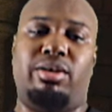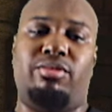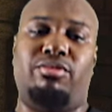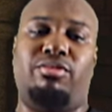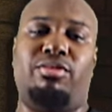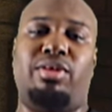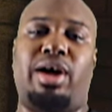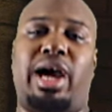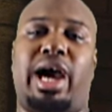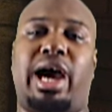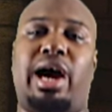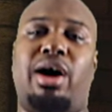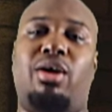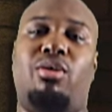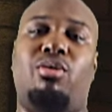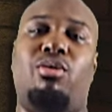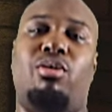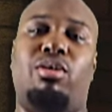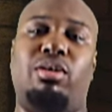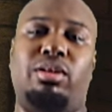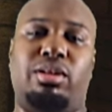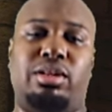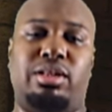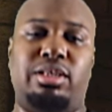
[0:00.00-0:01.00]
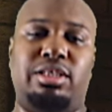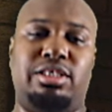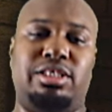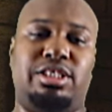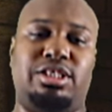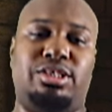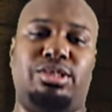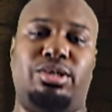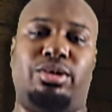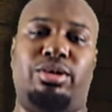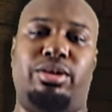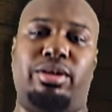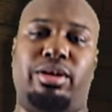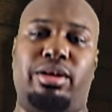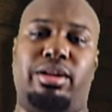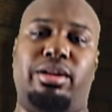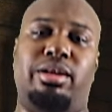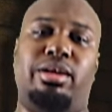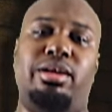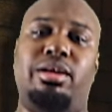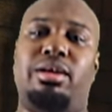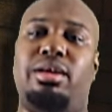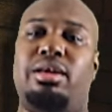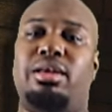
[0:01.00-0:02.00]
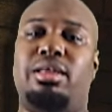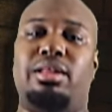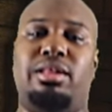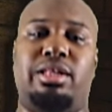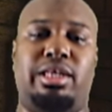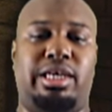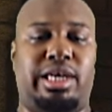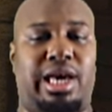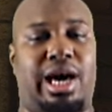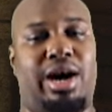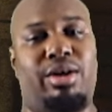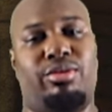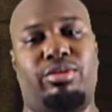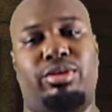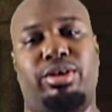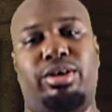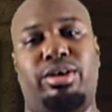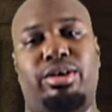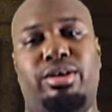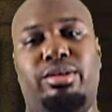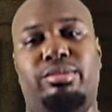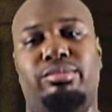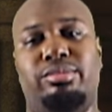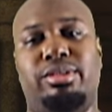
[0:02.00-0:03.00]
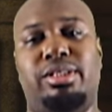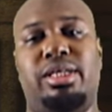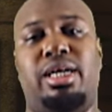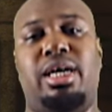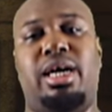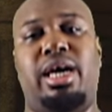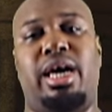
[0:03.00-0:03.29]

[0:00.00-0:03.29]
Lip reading: of how all of this started, the outcomes,